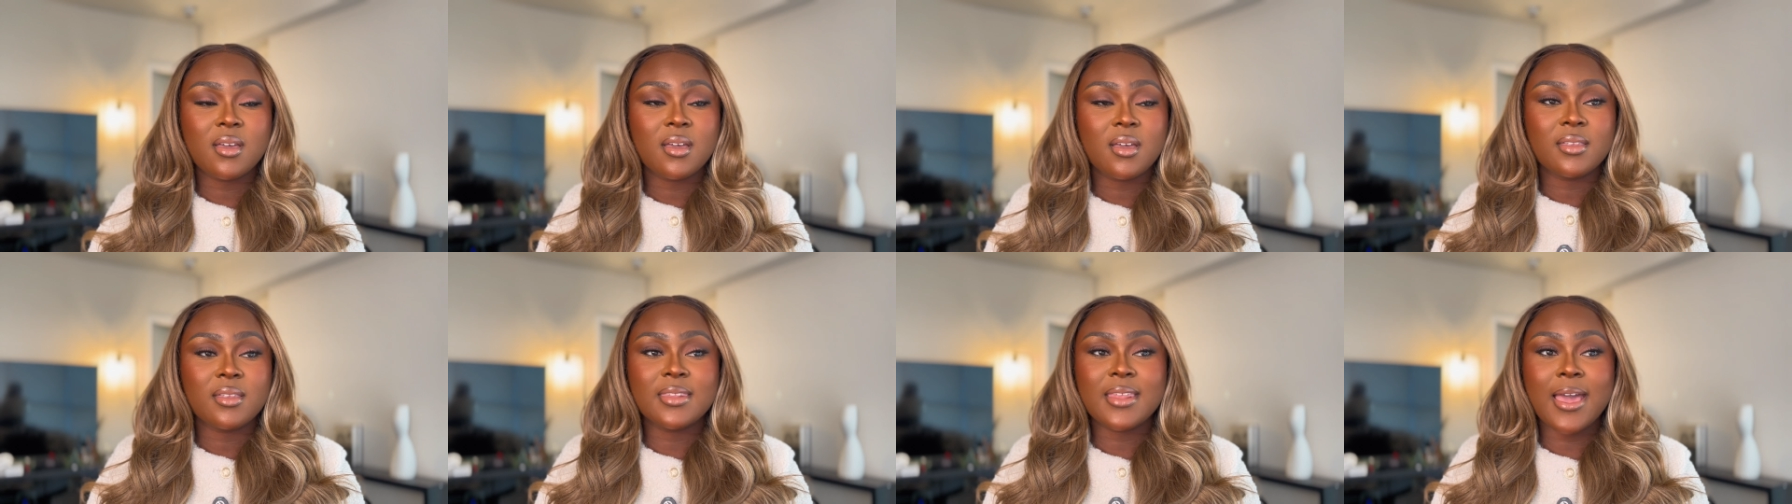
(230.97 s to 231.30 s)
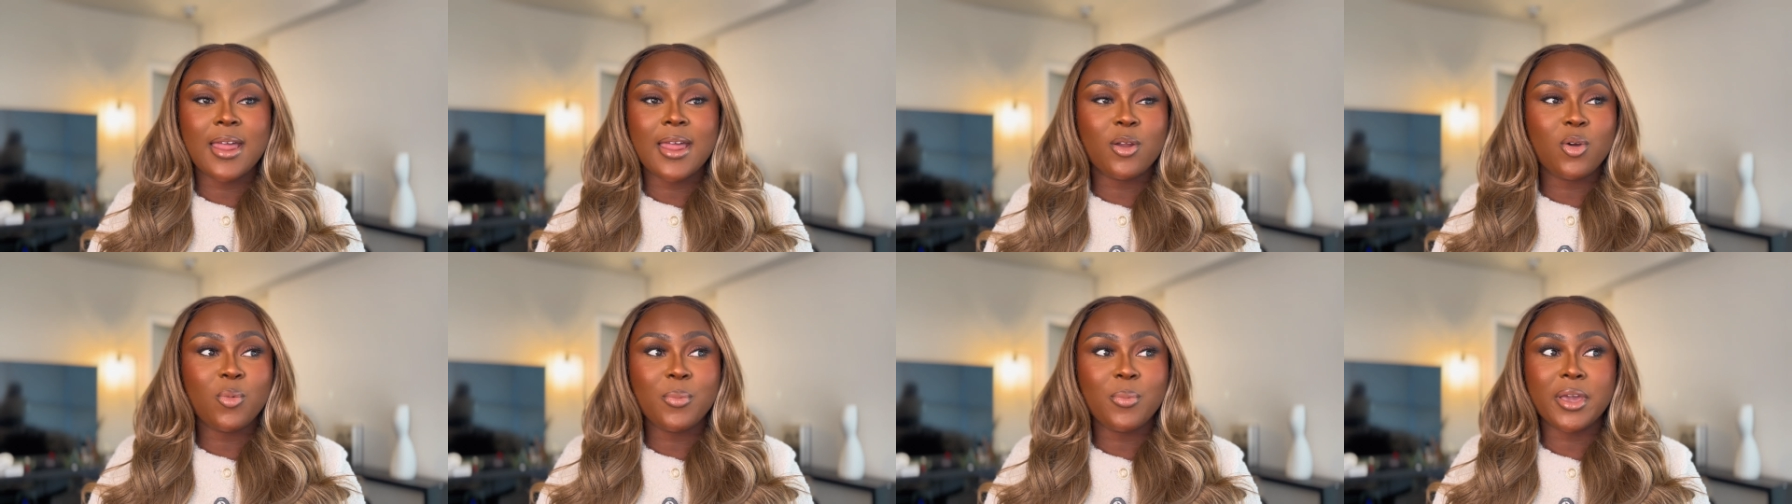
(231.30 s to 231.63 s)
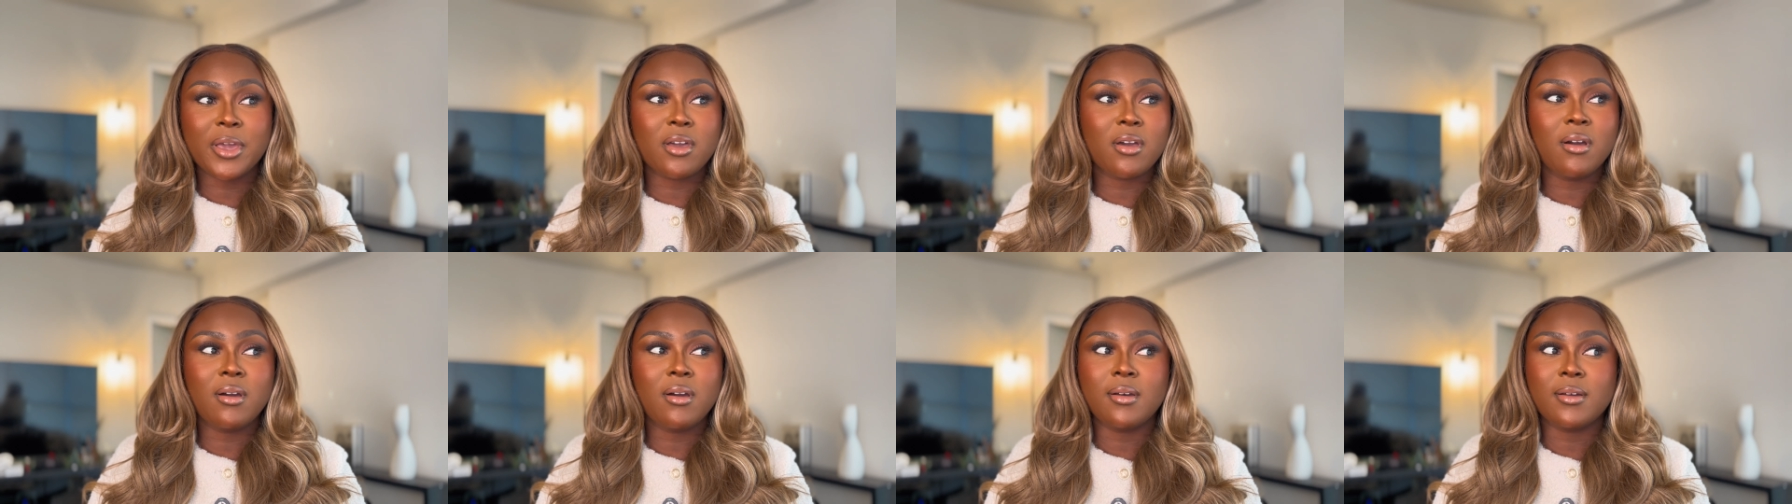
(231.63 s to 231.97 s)
that, oh my
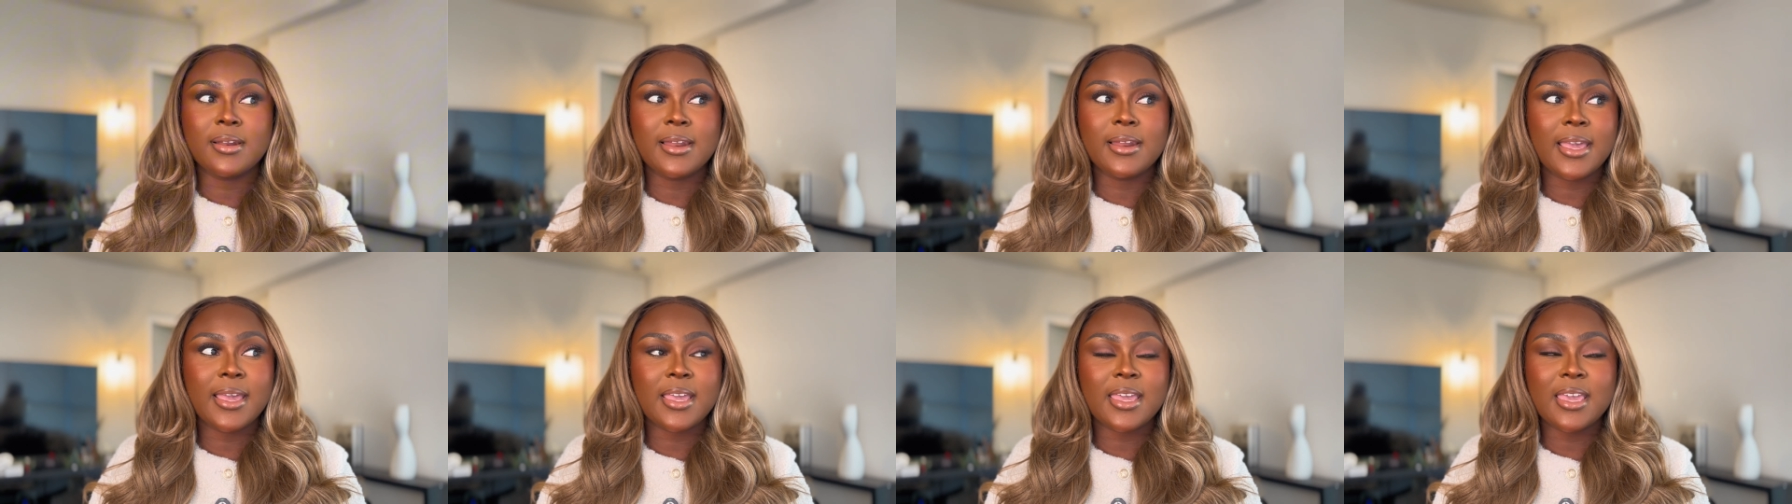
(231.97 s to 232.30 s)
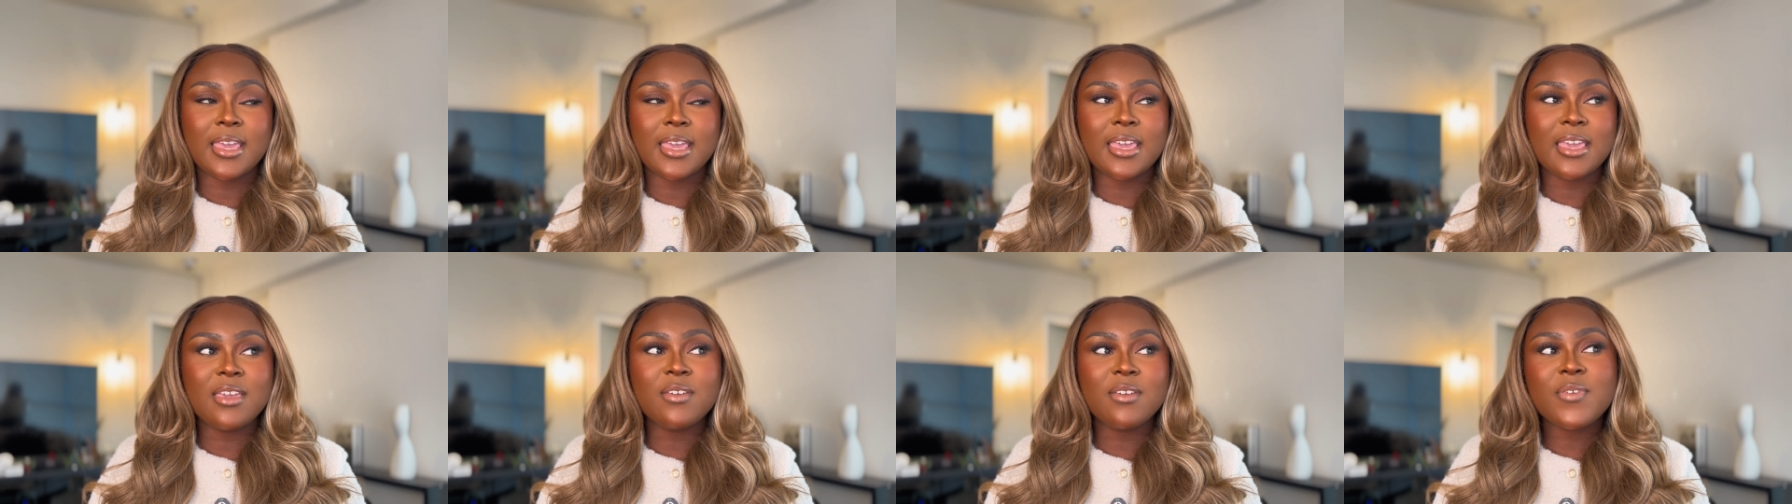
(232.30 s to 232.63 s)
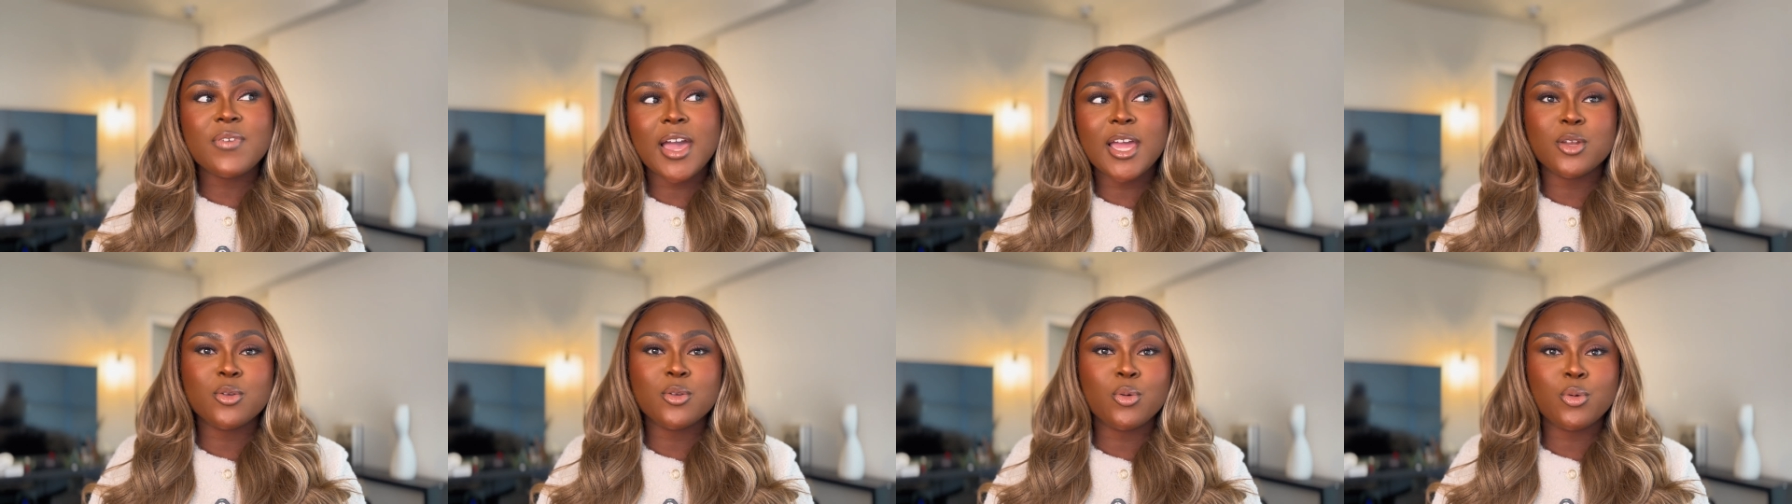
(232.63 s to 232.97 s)
God, if
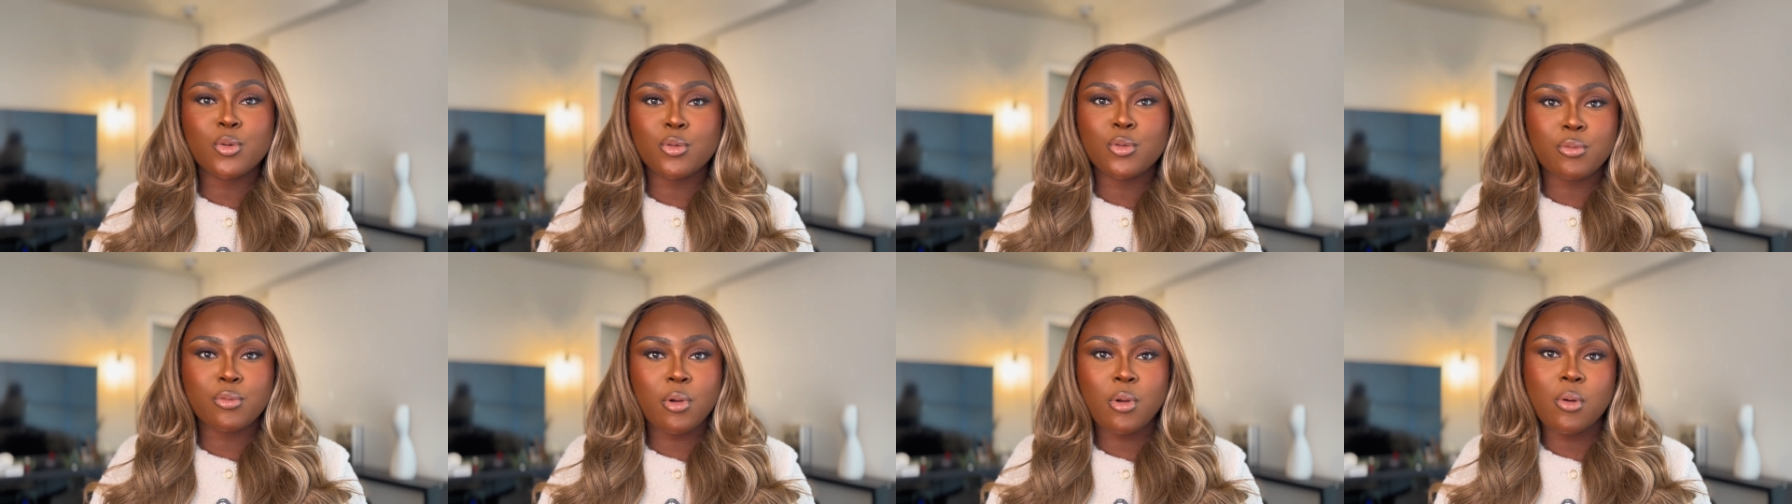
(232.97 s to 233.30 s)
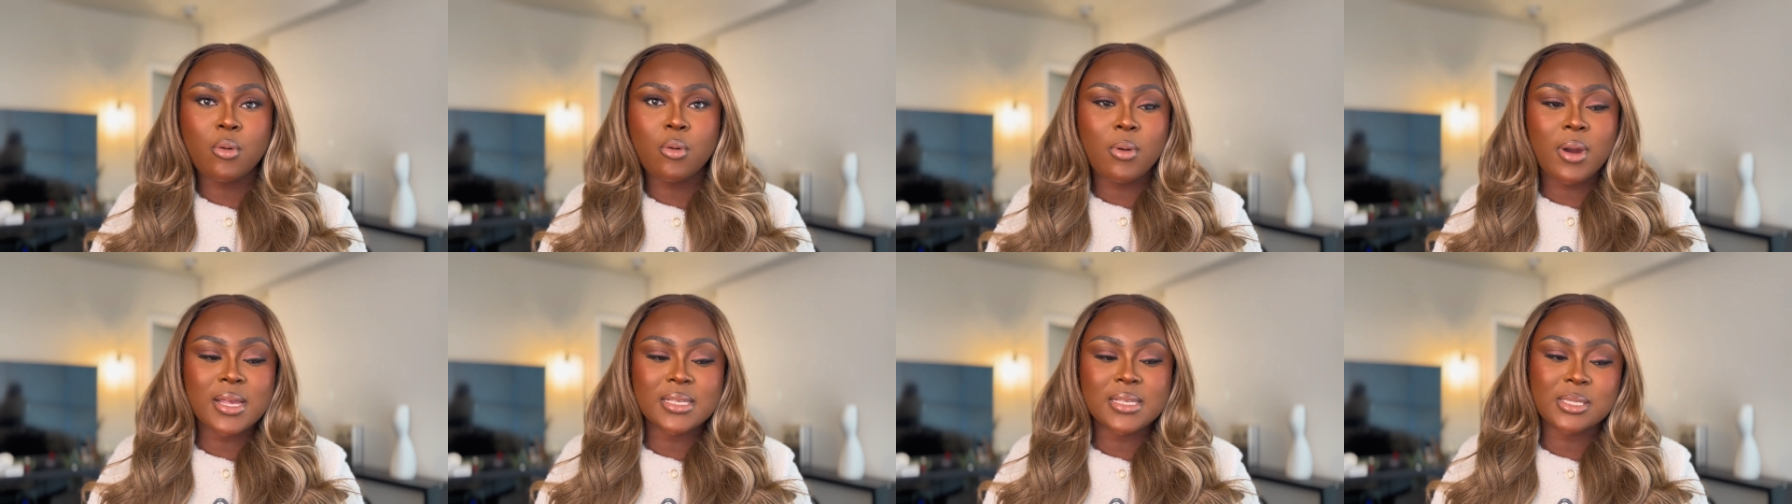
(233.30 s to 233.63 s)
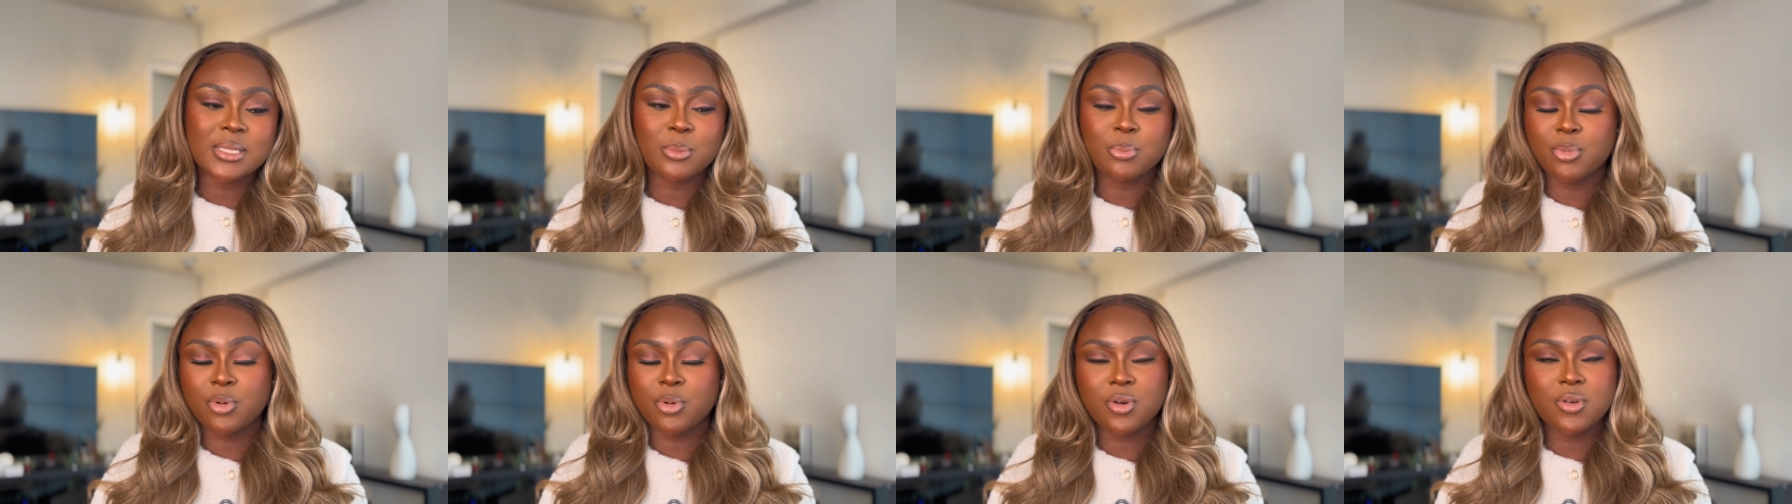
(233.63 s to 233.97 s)
I don't grow as
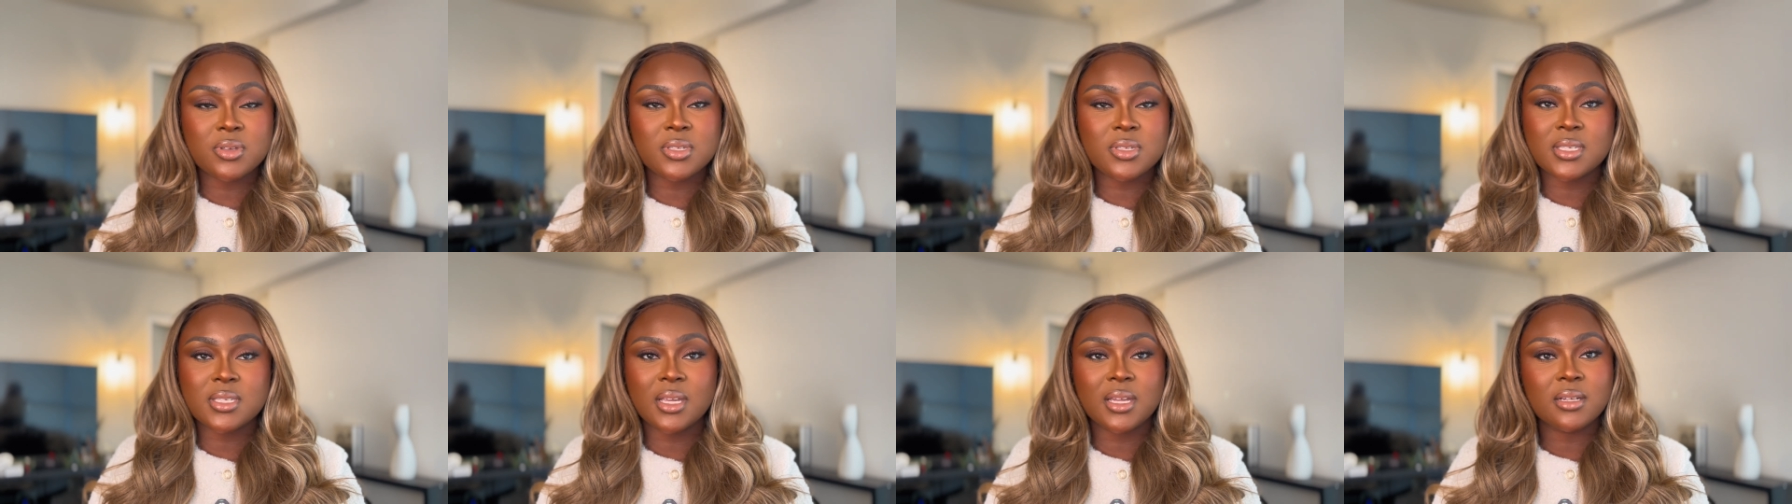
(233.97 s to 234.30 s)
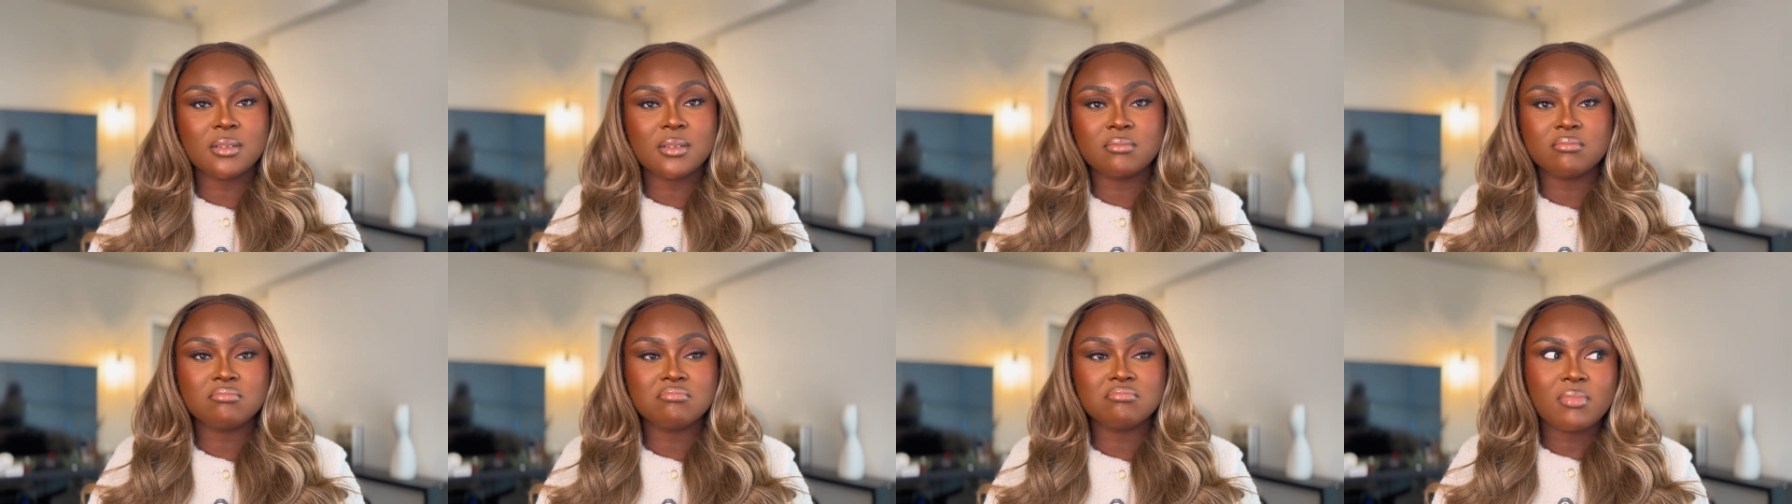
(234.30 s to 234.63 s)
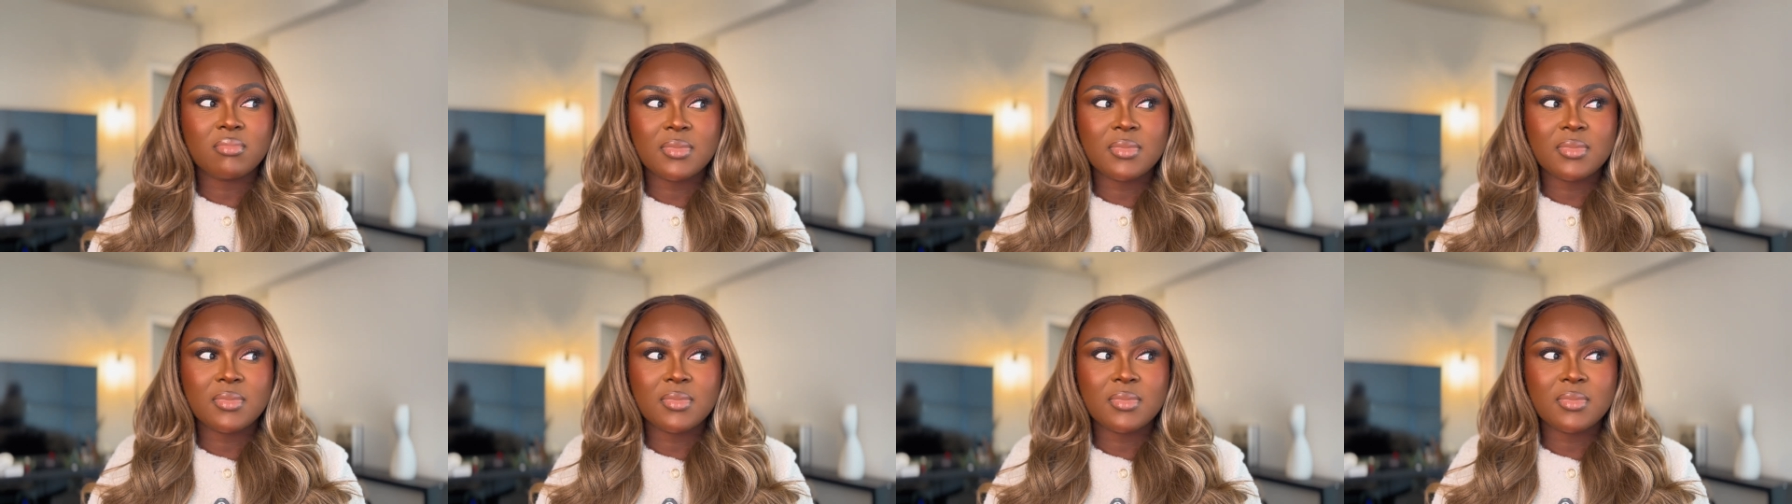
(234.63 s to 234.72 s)
a person,